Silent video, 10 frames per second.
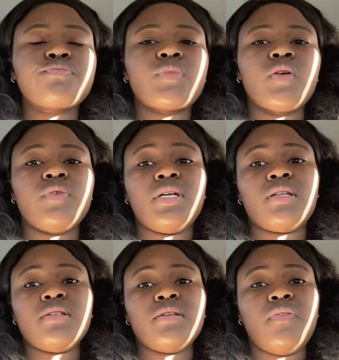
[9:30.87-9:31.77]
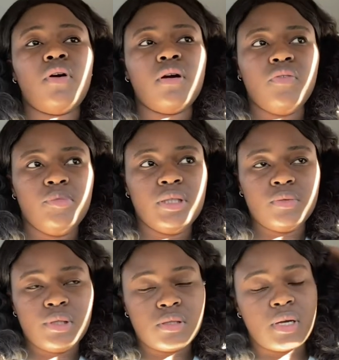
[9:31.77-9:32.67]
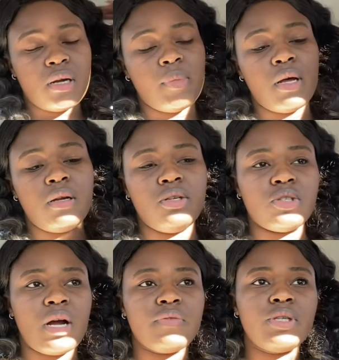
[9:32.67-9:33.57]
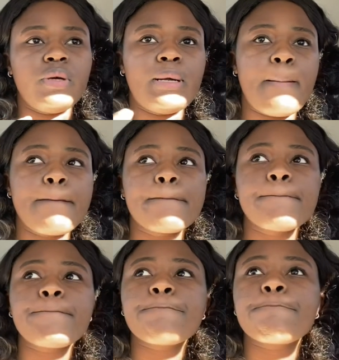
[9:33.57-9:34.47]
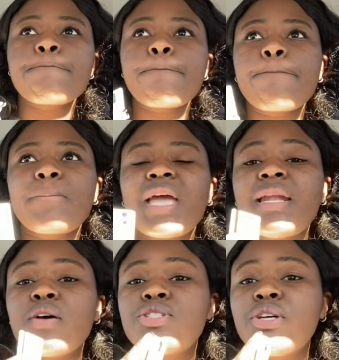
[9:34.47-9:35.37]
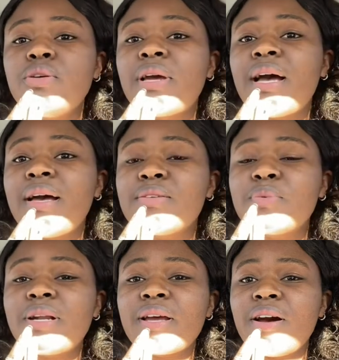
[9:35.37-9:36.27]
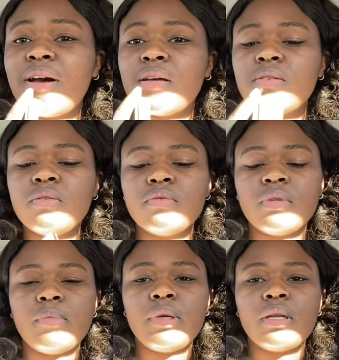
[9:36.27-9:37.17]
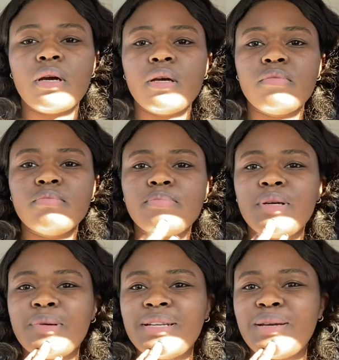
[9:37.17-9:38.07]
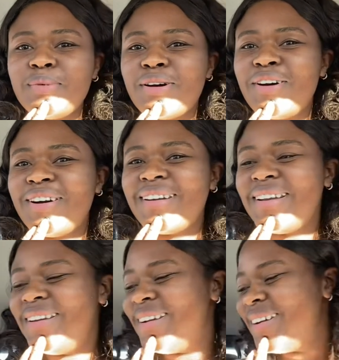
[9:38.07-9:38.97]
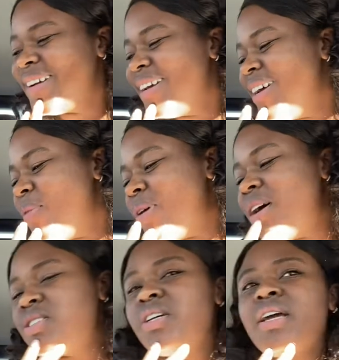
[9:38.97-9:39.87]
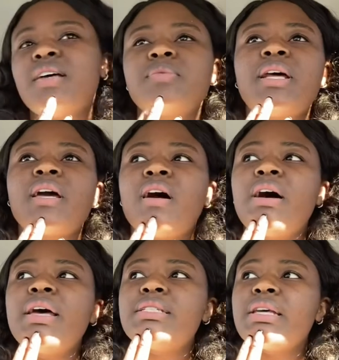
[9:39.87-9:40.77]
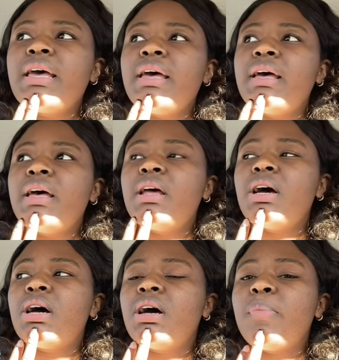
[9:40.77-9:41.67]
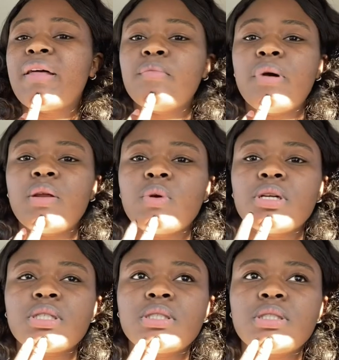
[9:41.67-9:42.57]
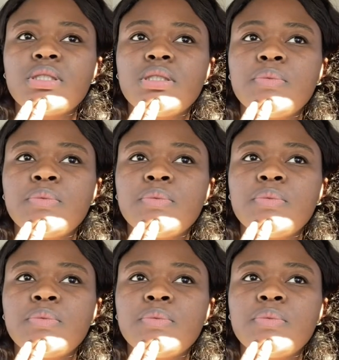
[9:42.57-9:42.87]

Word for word: ridiculously far from this one, so I'm not gonna drive to it. And I'll show you guys what I got. Ooh, let me not put my debit card in here, but I'll show you guys what I got at uh, Bath and Body Works